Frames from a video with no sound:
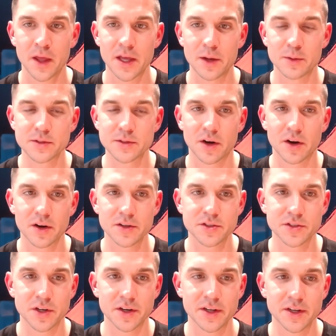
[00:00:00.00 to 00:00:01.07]
It was a hard
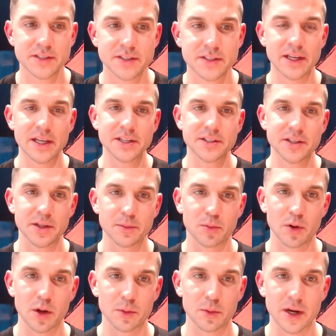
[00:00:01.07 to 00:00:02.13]
journey to get to the
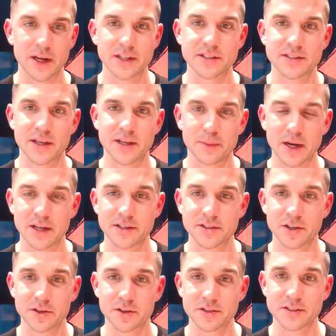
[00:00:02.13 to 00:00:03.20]
point where I could set my
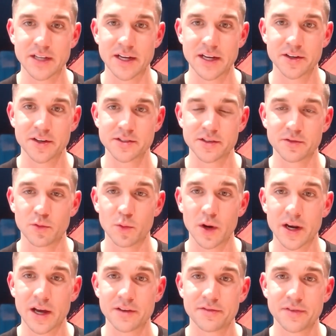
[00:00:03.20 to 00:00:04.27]
internal standards of
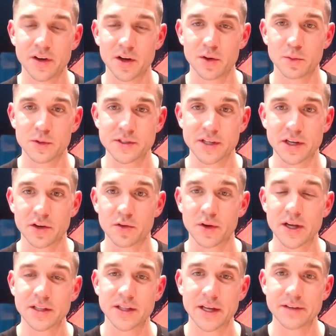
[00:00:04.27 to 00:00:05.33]
what I felt was a
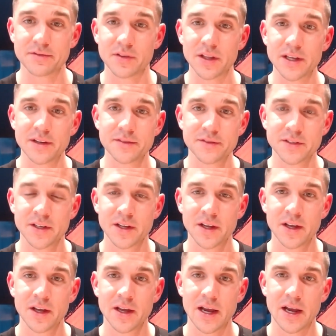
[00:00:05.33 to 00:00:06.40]
great life lived
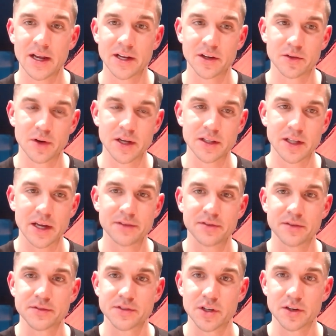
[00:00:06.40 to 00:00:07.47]
and a great life
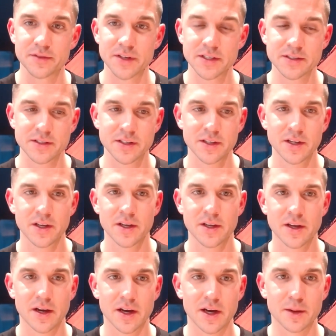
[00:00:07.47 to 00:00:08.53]
of service.
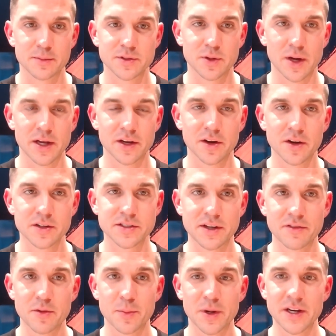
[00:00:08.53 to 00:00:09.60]
So I encourage
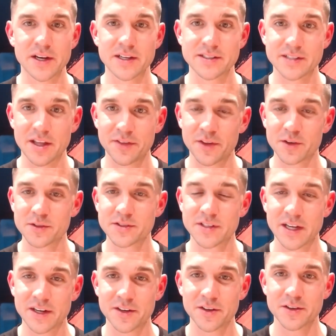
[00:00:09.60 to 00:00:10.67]
everybody to set those
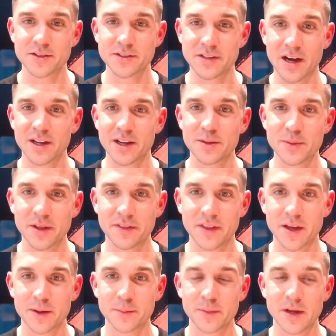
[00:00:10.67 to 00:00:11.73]
standards, document
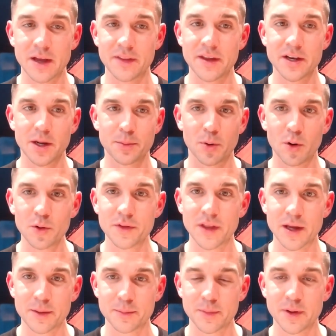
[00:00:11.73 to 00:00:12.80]
them, and then uphold
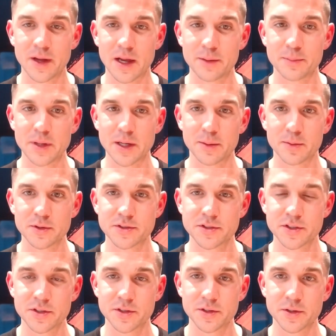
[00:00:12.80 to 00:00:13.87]
them and be able
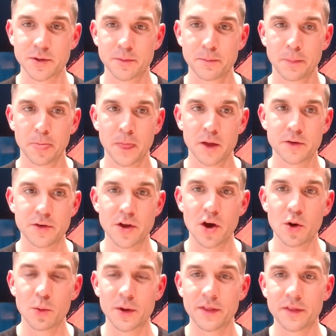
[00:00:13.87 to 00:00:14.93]
to know
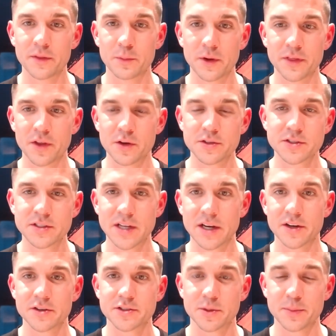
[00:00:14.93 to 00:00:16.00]
when those
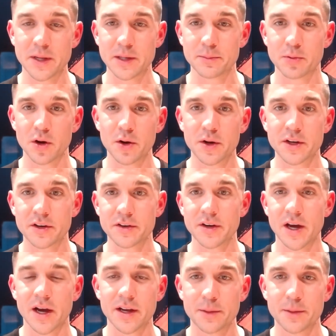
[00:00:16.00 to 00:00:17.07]
standards are being broken or
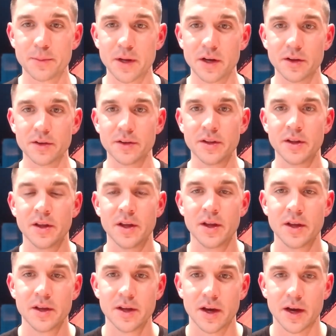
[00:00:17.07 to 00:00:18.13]
not upheld
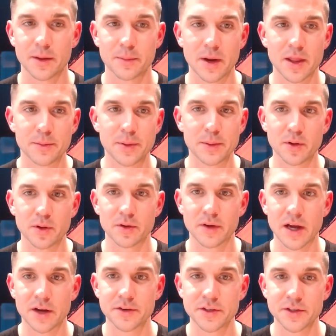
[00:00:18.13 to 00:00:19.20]
by the people
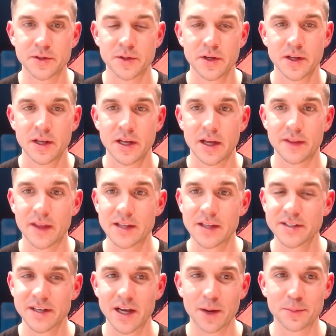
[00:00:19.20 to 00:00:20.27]
around you. And that's
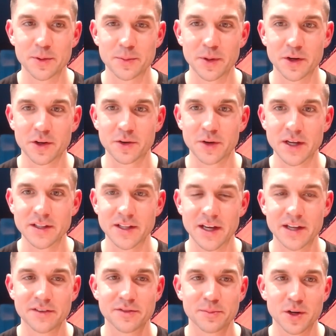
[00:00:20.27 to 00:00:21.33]
going to help you build a great
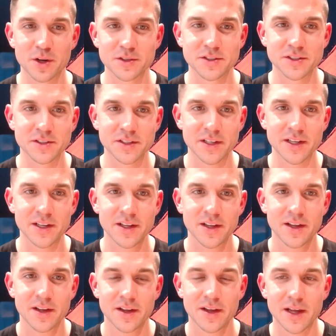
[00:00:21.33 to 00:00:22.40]
life personally
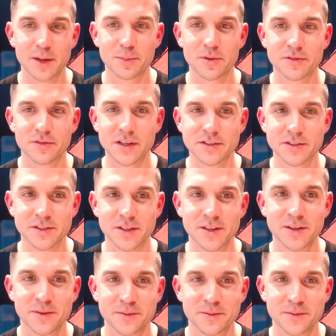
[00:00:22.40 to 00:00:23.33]
and professionally.